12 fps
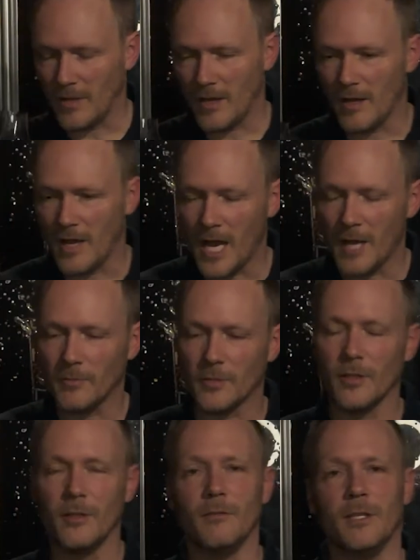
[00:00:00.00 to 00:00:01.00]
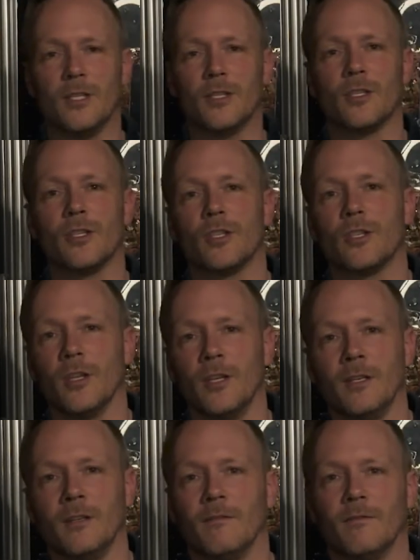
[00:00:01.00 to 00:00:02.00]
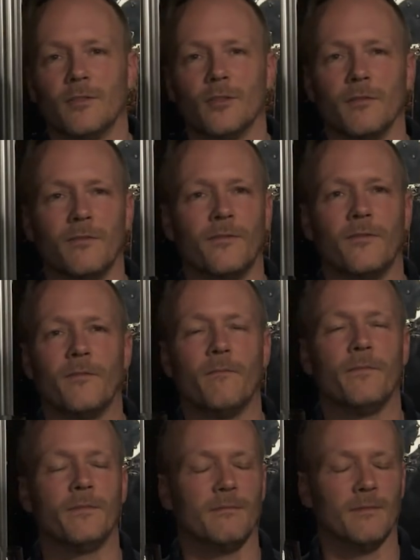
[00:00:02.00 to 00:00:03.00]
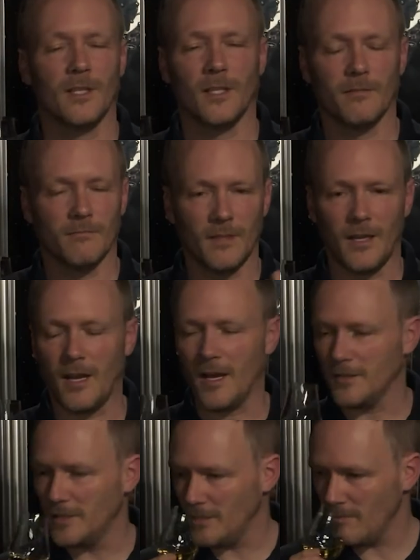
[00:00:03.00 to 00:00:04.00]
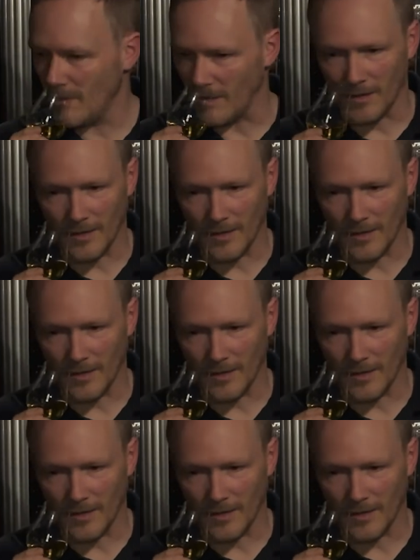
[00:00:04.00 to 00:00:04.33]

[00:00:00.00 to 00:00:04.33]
absolutely stunning sort of... Do you know what?